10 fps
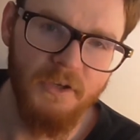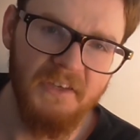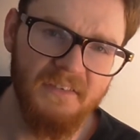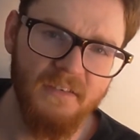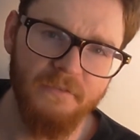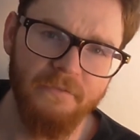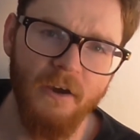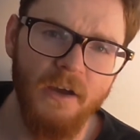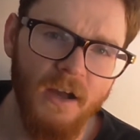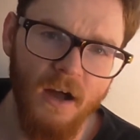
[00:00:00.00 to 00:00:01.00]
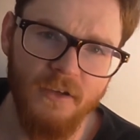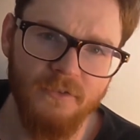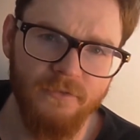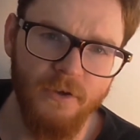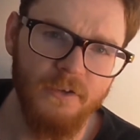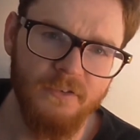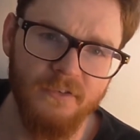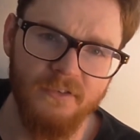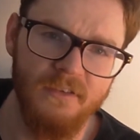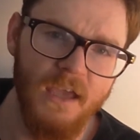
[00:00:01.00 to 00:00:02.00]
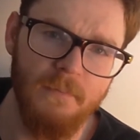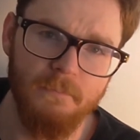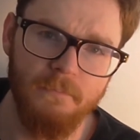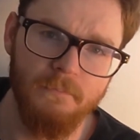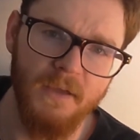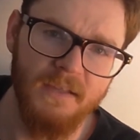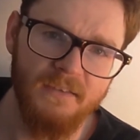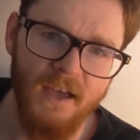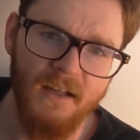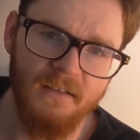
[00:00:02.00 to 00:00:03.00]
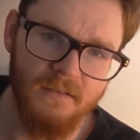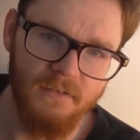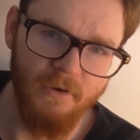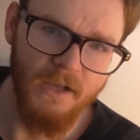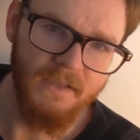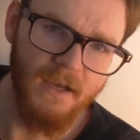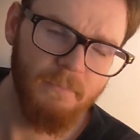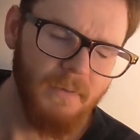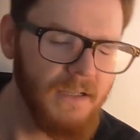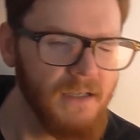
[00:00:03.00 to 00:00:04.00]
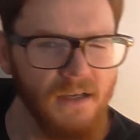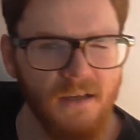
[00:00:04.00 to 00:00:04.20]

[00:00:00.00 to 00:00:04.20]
he's in a very us versus them mentality right now, but